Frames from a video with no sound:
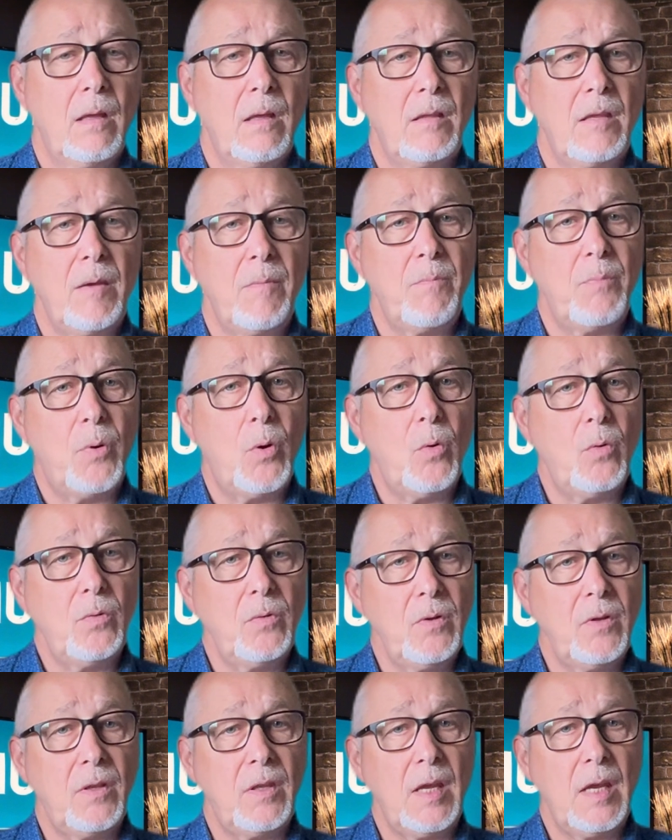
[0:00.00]
The
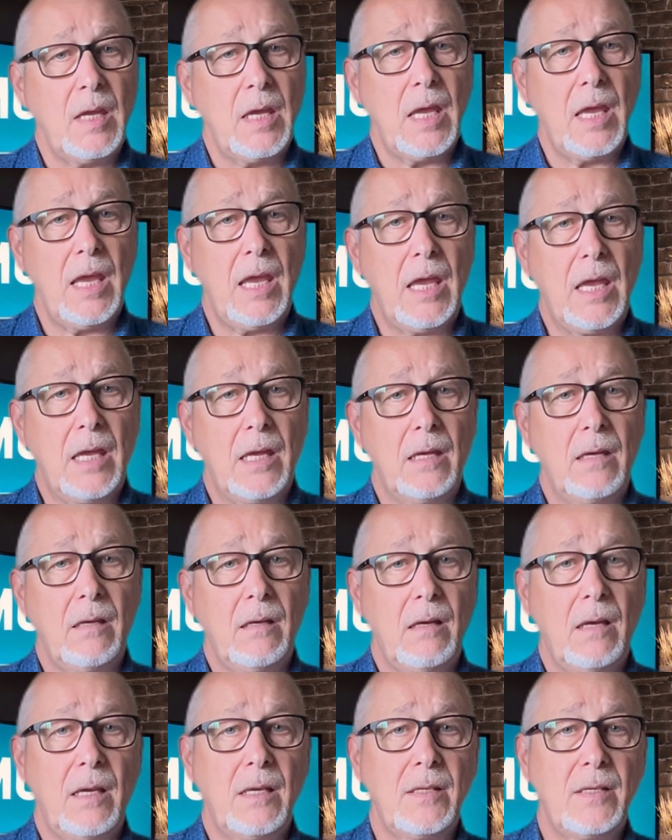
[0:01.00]
important thing here
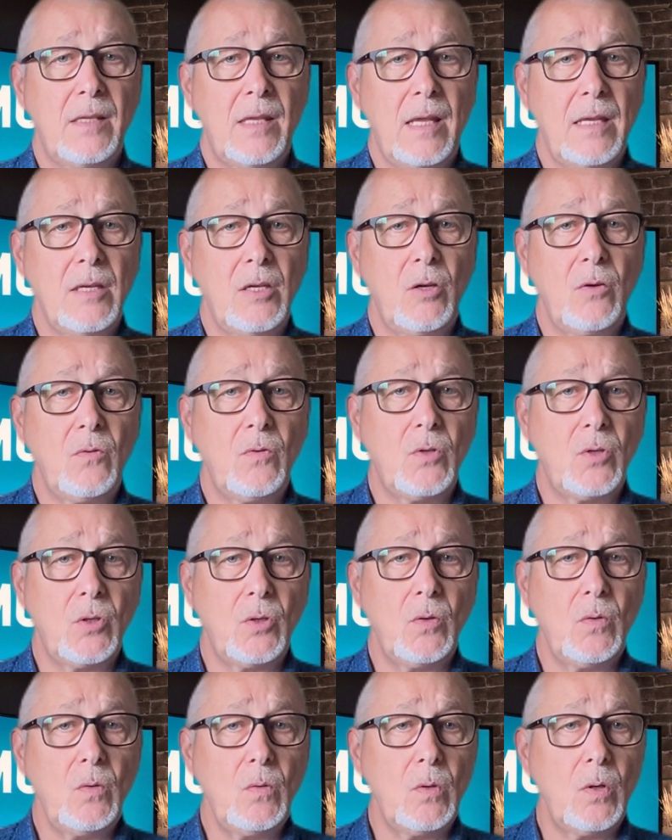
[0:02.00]
is that you
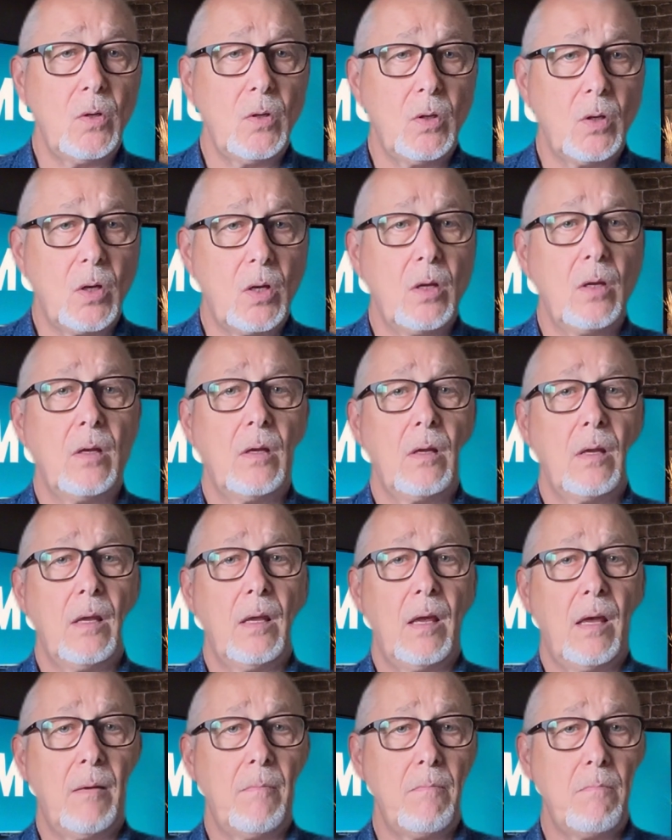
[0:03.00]
do look
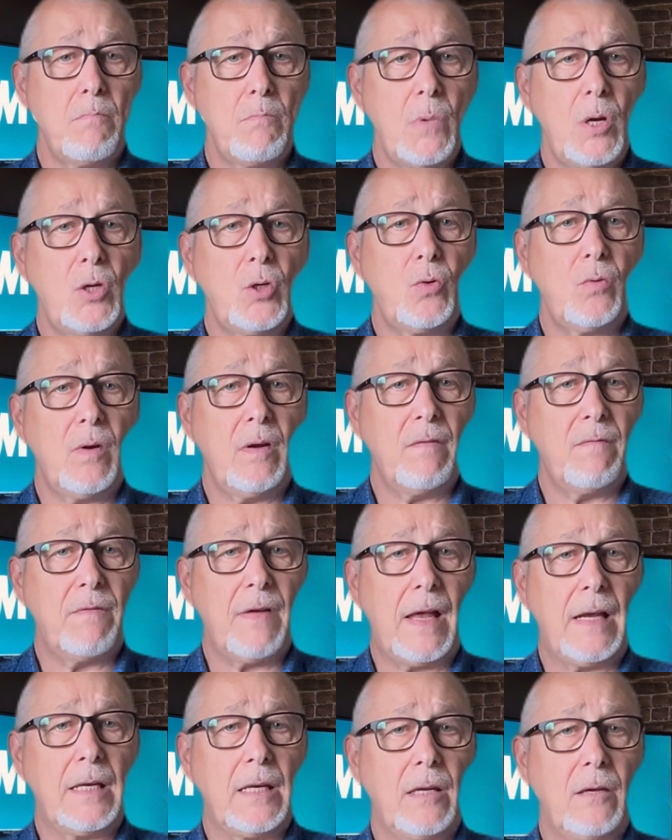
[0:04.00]
at measuring
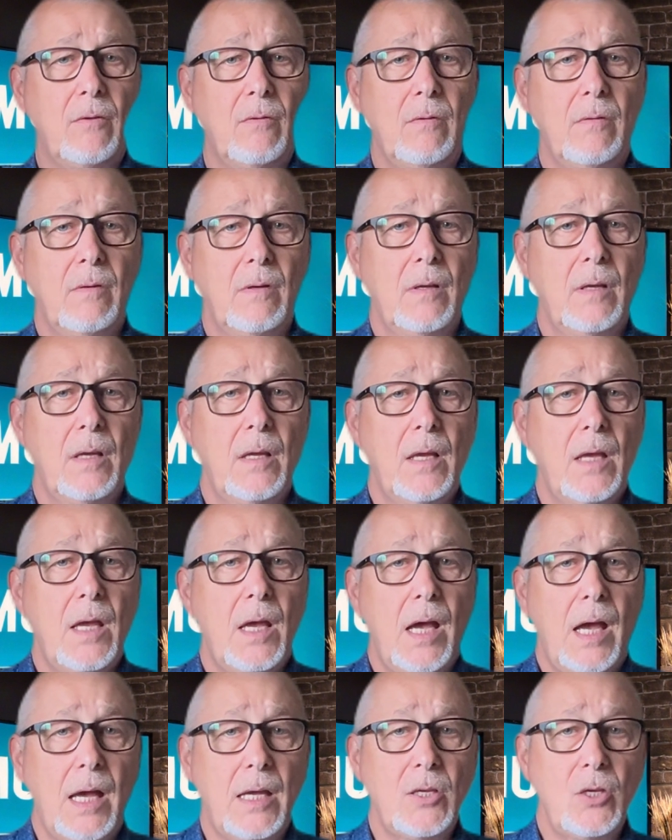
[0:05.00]
value,
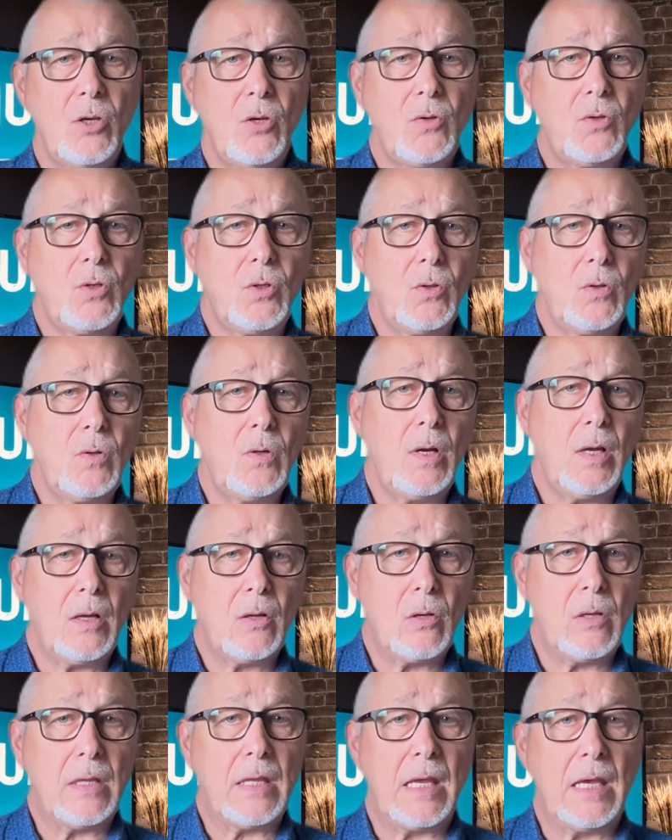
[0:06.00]
and you do
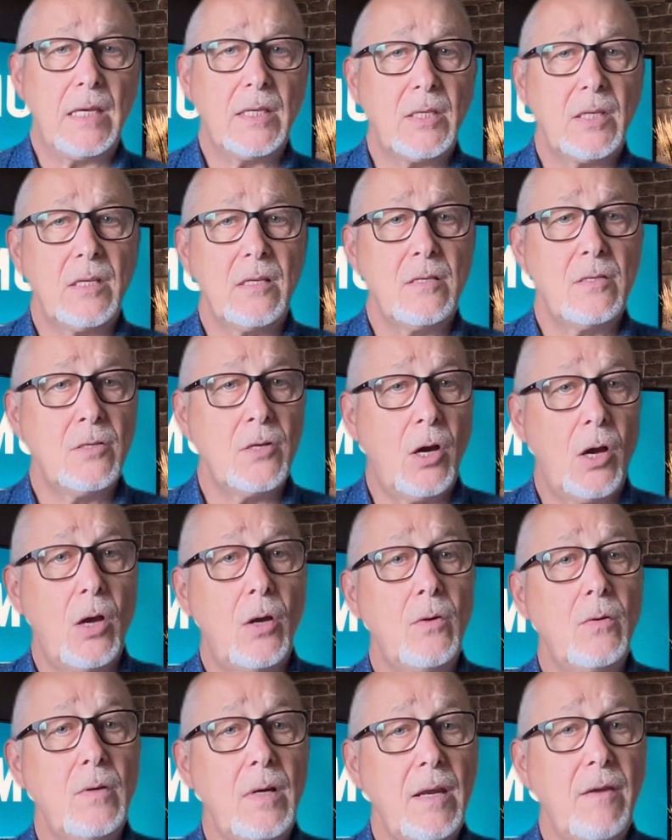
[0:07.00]
look at this not
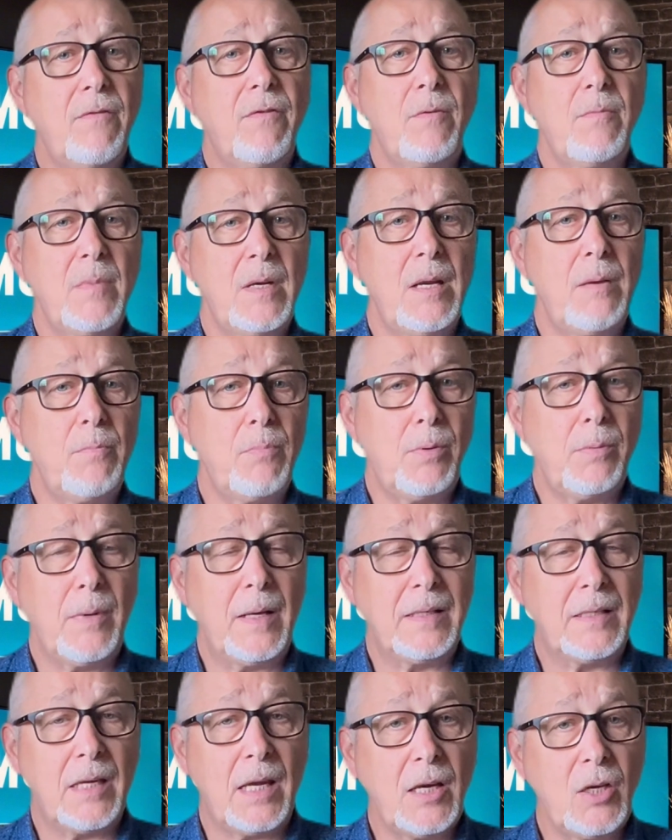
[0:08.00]
only from an
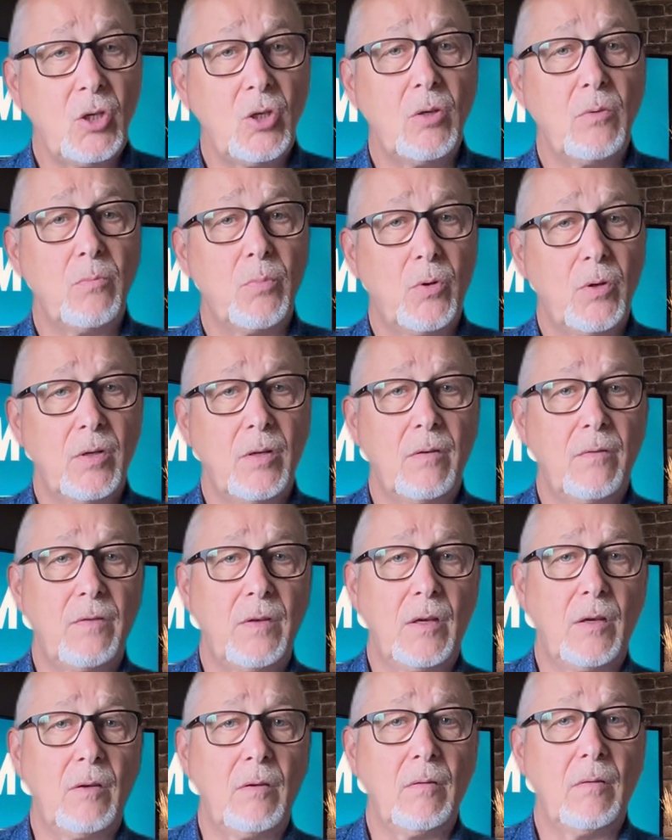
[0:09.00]
implementation point of
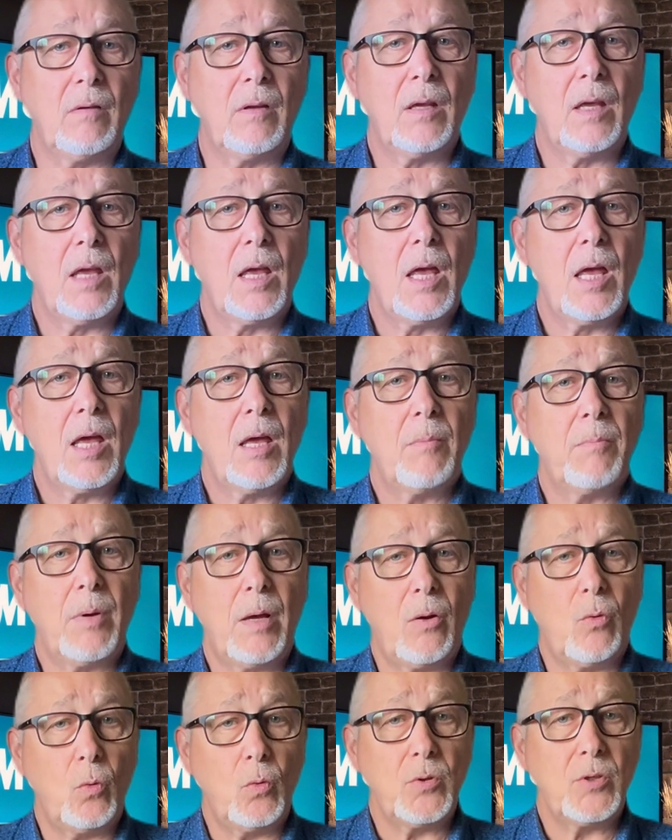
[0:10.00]
view,
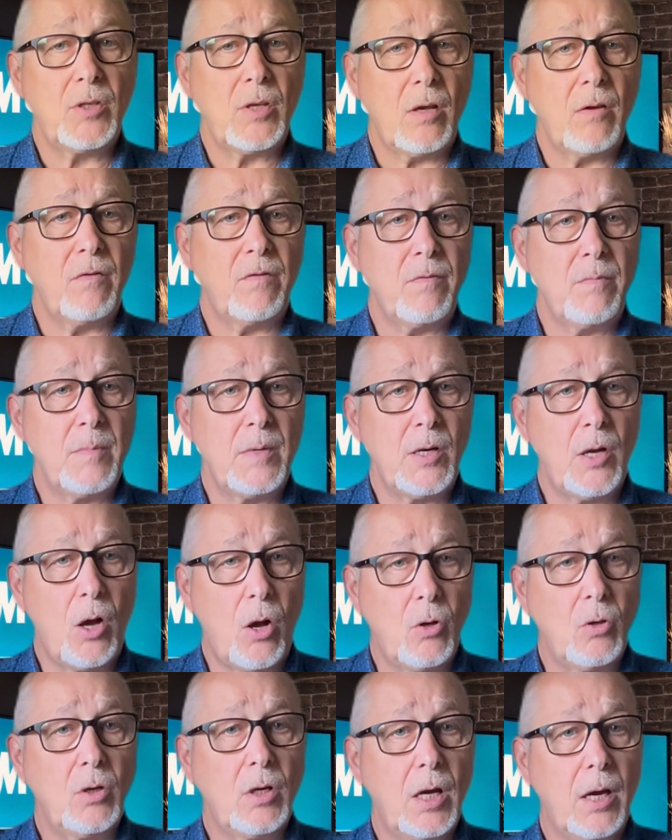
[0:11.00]
but also from an
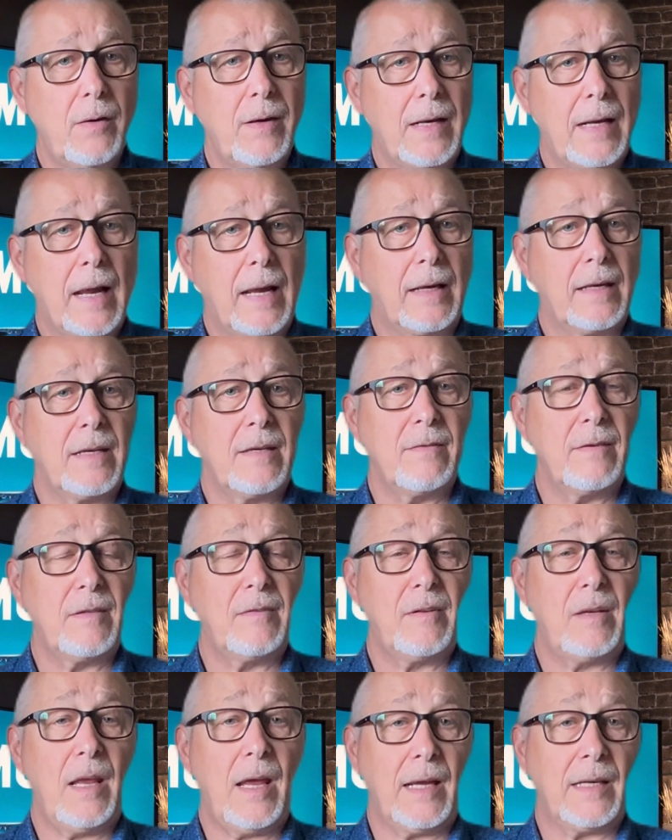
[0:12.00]
ongoing
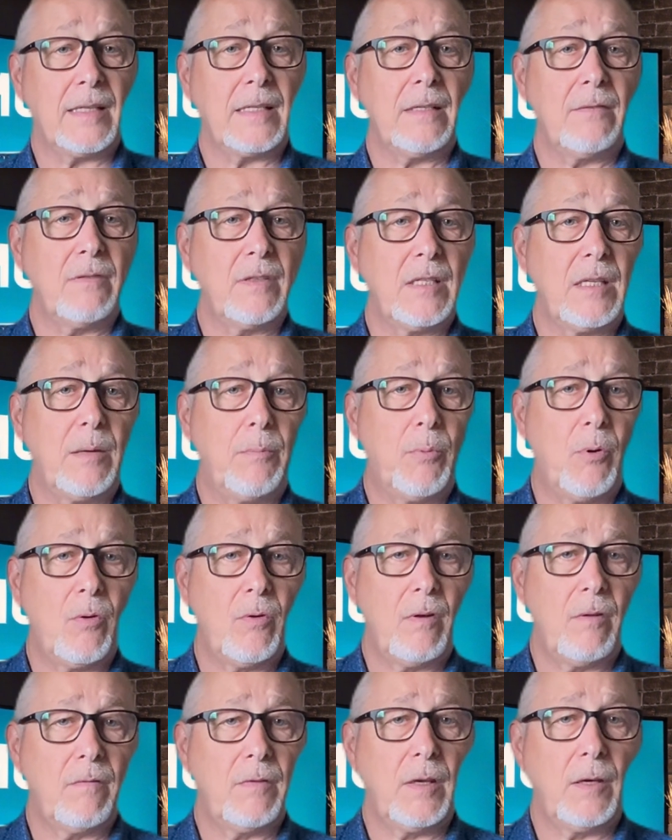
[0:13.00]
activity
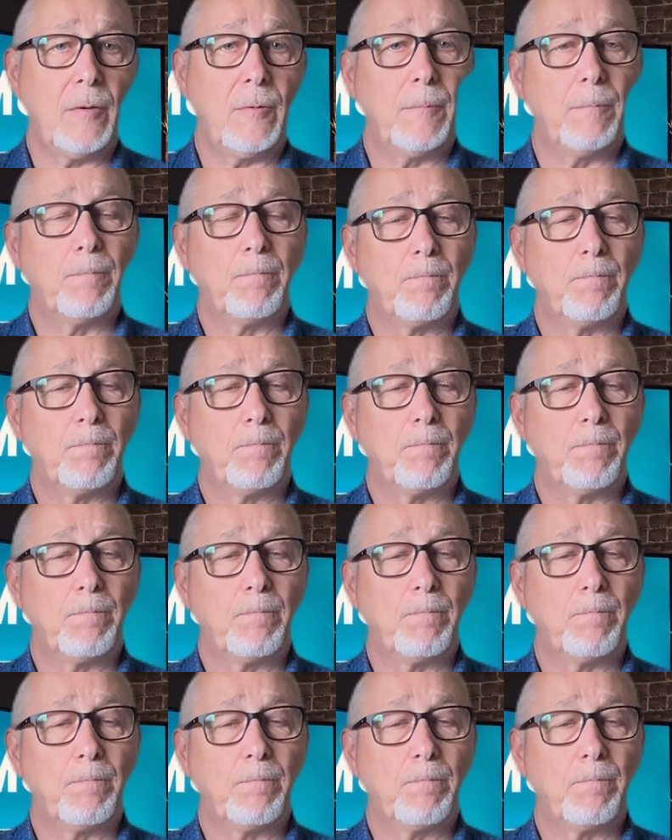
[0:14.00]
point of view.